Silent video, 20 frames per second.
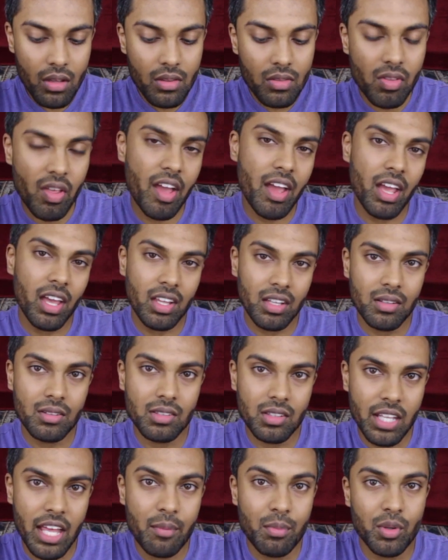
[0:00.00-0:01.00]
they
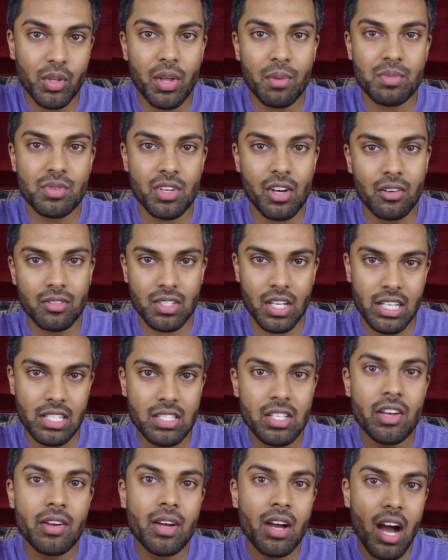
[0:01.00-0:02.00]
label themselves
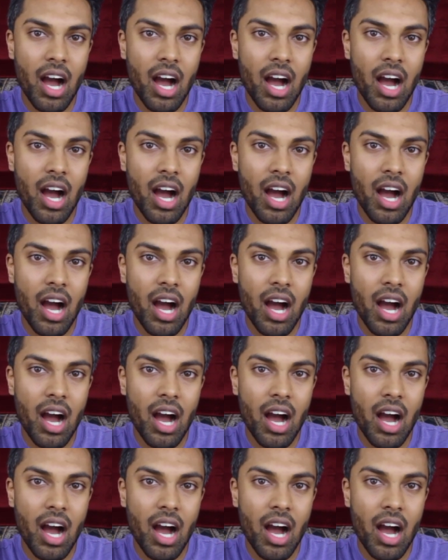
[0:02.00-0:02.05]
as